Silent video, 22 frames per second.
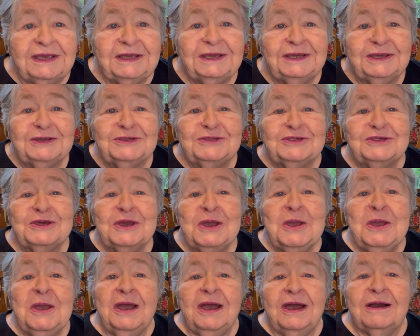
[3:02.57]
his
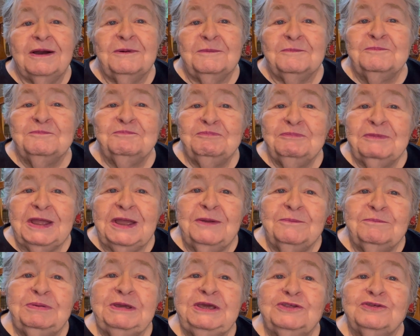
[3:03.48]

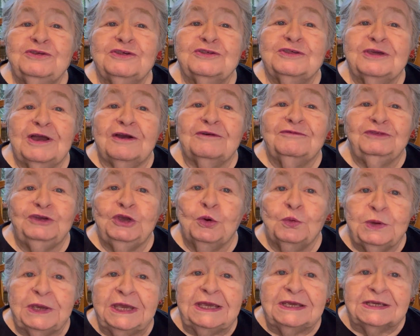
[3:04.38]
pieces of
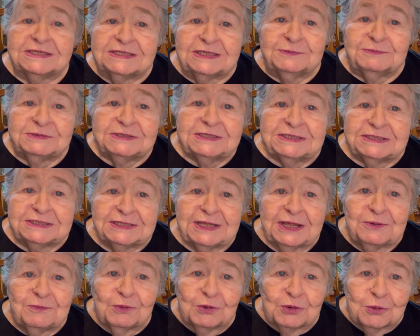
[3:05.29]
yogiisms, as
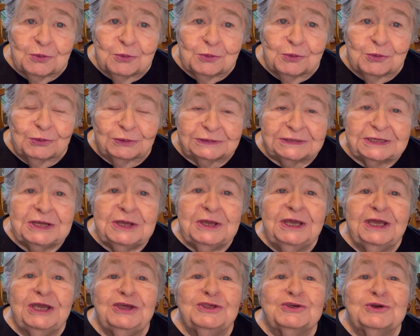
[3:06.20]
they were called,
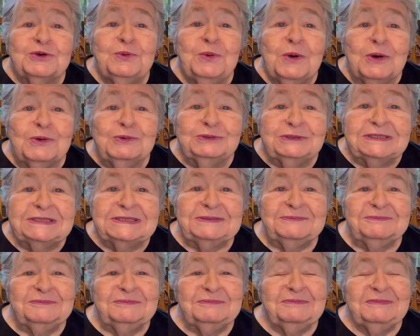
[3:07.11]
his
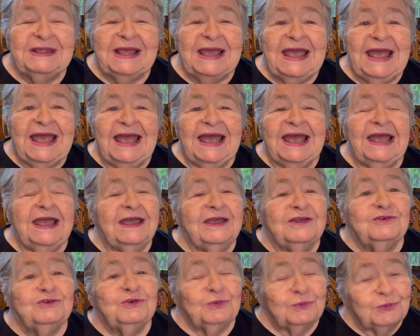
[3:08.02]
quotes,
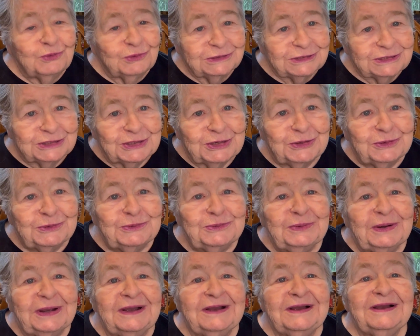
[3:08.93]
and
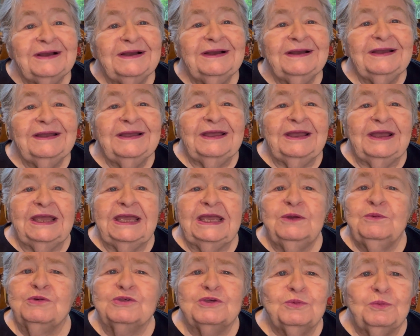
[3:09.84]
also
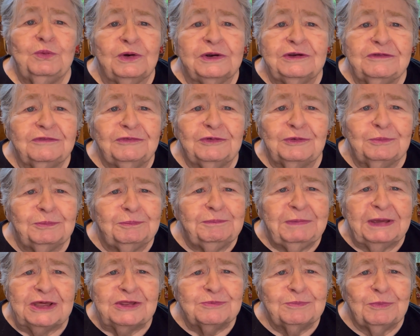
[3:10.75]
he was a wonderful
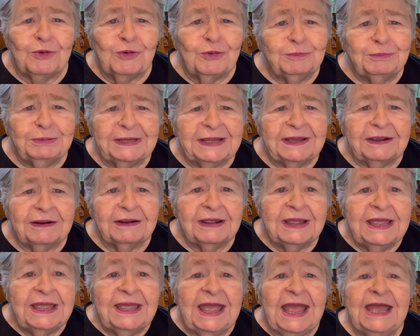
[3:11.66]
baseball player,
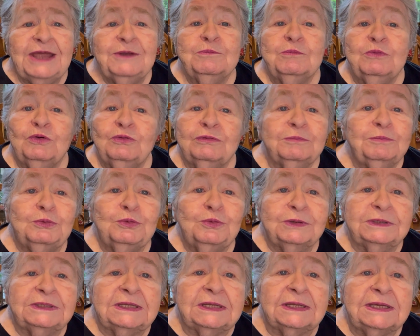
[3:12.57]
and more
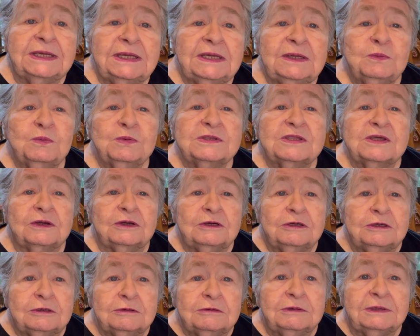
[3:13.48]
importantly, he was a
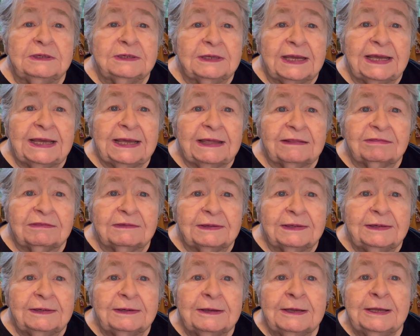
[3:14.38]
good
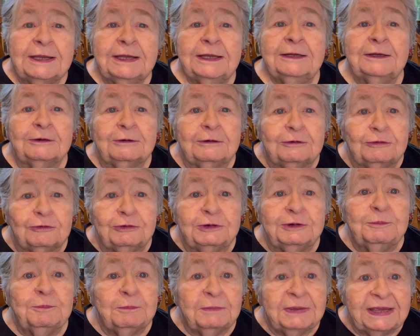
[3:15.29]
athlete and a
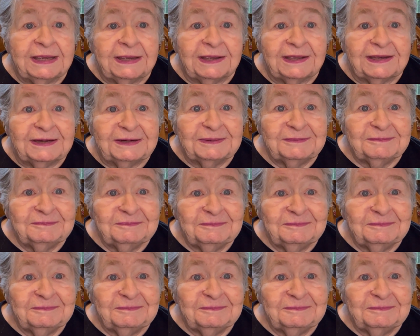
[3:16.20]
good man